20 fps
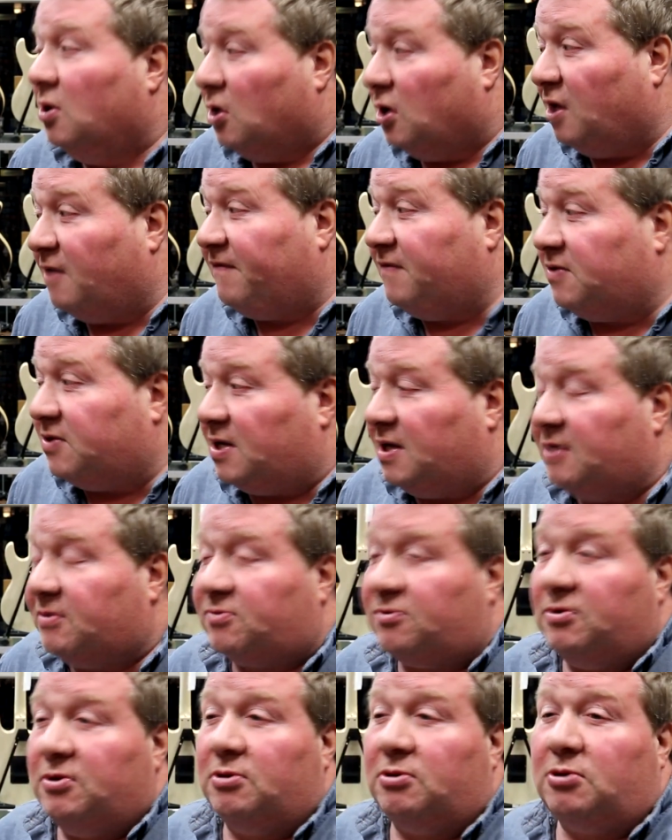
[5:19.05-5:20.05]
Oftentimes
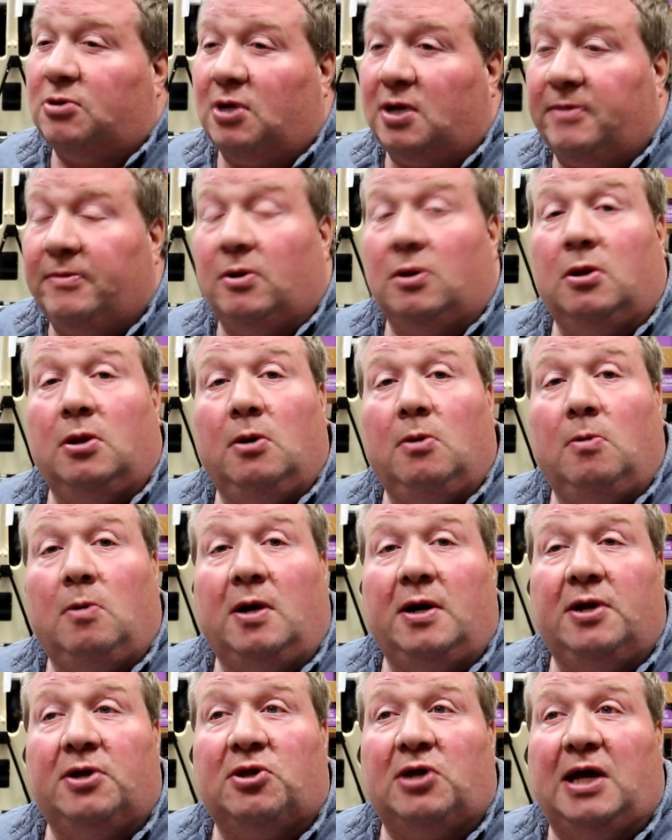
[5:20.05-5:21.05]
when you're talking about low
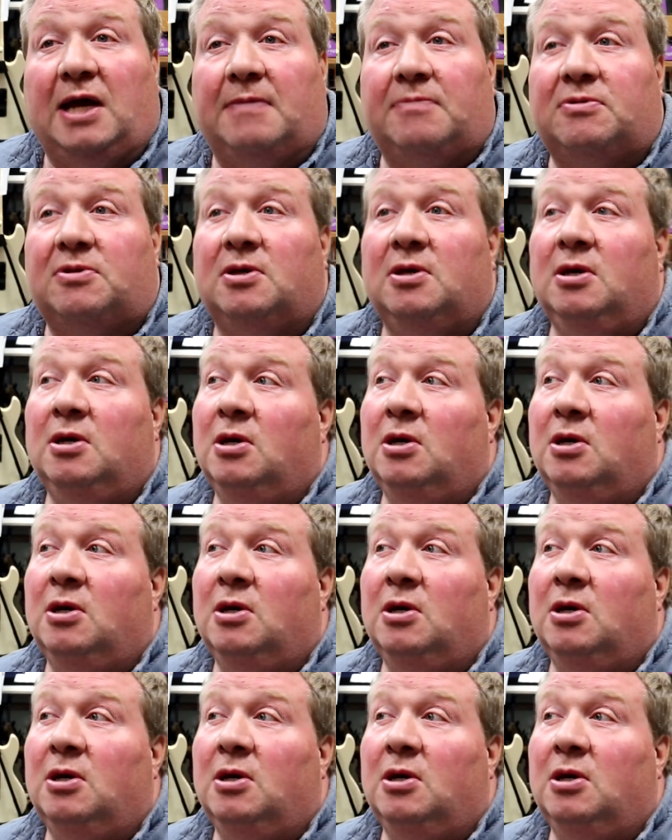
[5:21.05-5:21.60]
wattage amps,